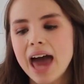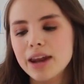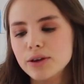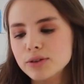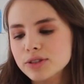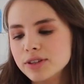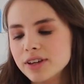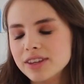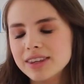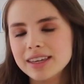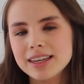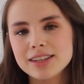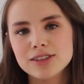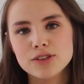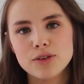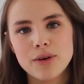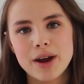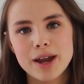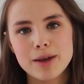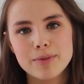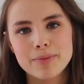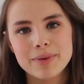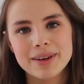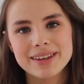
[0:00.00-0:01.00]
and also I think it's
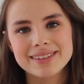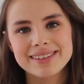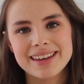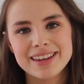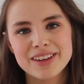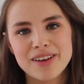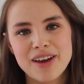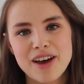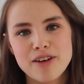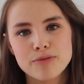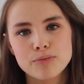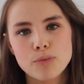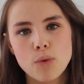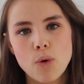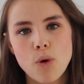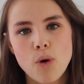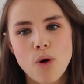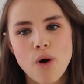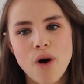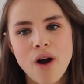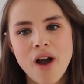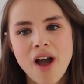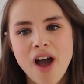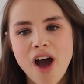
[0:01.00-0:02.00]
great because then you have
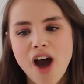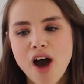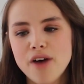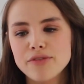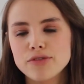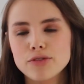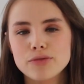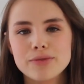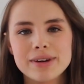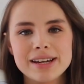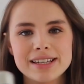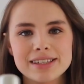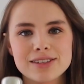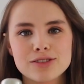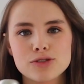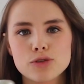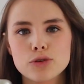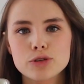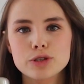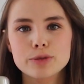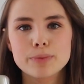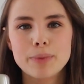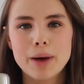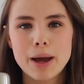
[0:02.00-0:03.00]
more of a
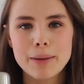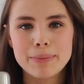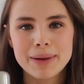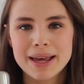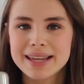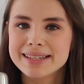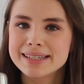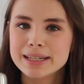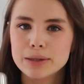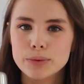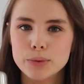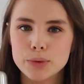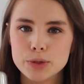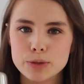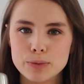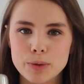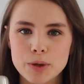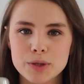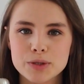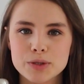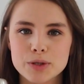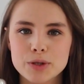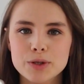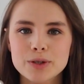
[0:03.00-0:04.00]
reason not to buy a plastic water
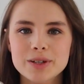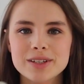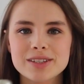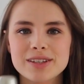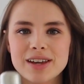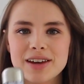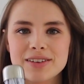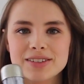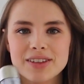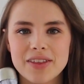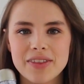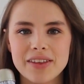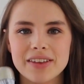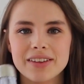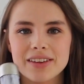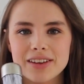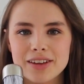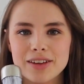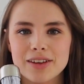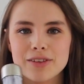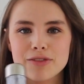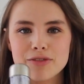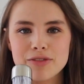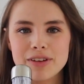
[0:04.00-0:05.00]
bottle because you have
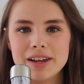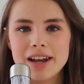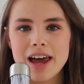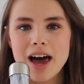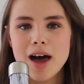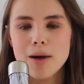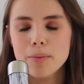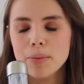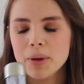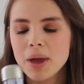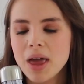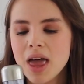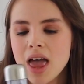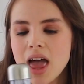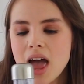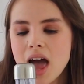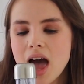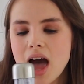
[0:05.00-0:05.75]
something that you can fill up.